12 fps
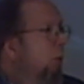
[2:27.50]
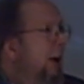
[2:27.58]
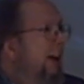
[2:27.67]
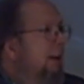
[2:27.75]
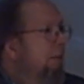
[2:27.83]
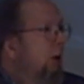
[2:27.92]

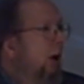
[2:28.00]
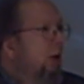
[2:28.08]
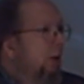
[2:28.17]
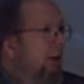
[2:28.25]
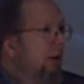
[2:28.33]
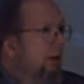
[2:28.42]
when it
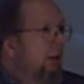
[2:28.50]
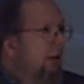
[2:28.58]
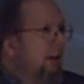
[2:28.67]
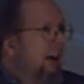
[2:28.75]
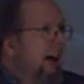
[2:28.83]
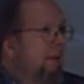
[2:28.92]
broke.
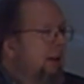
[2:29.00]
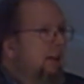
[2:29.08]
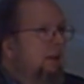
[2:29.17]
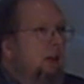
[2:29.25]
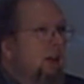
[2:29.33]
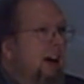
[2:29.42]
Now, how
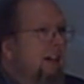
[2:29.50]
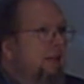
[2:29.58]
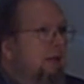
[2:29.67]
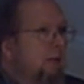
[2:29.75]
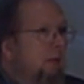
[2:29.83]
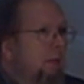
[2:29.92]
many of you
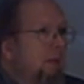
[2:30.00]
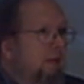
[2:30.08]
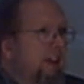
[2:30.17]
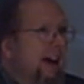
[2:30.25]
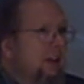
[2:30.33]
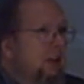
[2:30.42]
have
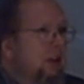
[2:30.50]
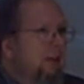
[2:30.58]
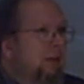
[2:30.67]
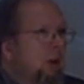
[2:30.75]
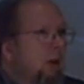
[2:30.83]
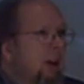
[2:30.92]
facets
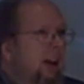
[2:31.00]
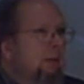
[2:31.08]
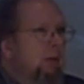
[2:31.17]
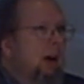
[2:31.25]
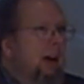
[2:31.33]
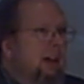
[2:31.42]
of your
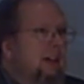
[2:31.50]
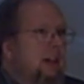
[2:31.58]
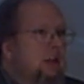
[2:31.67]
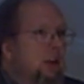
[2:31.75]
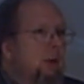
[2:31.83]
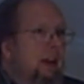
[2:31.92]
online product
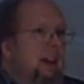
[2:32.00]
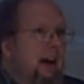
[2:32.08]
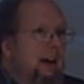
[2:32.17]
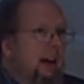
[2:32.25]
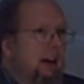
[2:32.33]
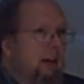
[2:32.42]
that's doing
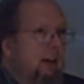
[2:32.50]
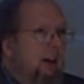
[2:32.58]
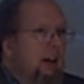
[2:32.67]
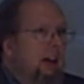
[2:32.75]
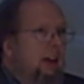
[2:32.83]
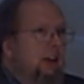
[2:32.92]
that now?
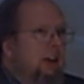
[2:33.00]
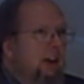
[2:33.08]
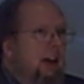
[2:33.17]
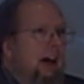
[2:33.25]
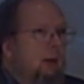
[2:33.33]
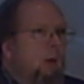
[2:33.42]

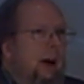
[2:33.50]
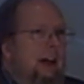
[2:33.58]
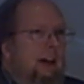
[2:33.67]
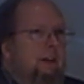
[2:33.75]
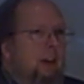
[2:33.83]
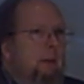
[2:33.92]
You're not
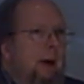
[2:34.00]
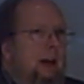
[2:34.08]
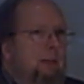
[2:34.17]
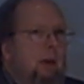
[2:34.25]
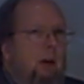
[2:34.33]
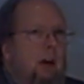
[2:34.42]
waiting for the
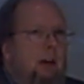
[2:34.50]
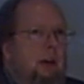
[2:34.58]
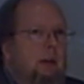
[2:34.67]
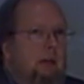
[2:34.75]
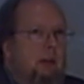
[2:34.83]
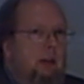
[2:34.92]
paper, are
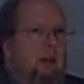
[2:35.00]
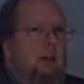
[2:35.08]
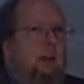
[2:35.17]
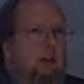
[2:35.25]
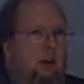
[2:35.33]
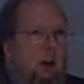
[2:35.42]
you?
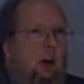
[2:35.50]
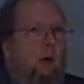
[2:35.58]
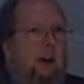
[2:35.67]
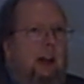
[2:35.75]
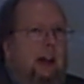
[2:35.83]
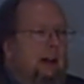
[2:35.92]
You're
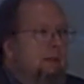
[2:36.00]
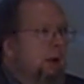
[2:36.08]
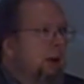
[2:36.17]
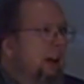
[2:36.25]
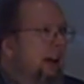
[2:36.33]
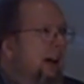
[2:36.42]
going ahead
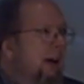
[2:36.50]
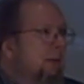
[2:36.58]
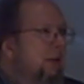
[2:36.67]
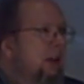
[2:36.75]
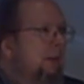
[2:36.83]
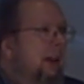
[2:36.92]
and putting it up.
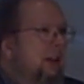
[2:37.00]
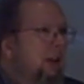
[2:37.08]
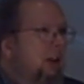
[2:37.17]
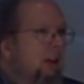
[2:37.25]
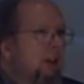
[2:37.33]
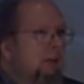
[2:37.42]
Well, some of that's
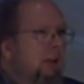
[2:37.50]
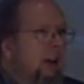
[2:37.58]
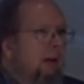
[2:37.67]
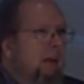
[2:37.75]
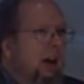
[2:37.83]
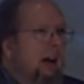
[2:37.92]
occurring
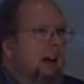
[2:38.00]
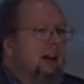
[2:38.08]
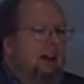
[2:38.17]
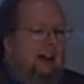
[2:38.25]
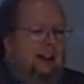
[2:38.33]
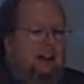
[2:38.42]
within a blog.
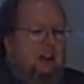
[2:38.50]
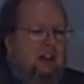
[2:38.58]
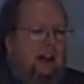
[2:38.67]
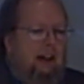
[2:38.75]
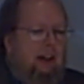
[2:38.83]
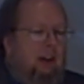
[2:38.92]

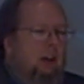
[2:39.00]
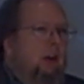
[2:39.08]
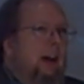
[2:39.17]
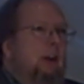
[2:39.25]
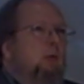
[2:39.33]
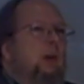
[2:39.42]
Second,
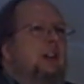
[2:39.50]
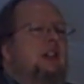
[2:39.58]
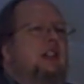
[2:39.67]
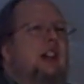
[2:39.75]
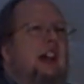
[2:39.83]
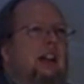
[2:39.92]
you had
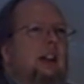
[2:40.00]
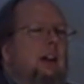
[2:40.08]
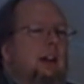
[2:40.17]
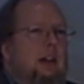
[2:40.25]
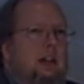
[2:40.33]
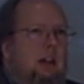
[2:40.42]

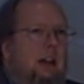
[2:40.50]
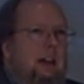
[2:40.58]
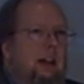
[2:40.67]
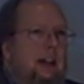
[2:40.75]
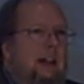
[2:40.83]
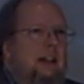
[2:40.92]

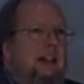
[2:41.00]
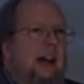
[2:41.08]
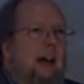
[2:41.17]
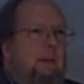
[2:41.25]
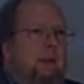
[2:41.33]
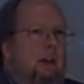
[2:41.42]
ridiculously
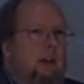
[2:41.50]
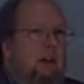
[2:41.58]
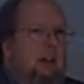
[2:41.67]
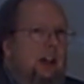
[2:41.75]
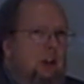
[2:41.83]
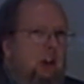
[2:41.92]
in-depth
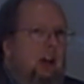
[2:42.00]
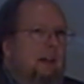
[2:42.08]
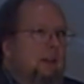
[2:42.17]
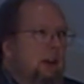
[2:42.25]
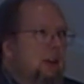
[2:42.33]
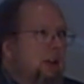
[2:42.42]
niche
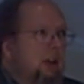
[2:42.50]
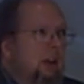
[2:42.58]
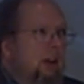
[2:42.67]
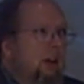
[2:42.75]
coverage,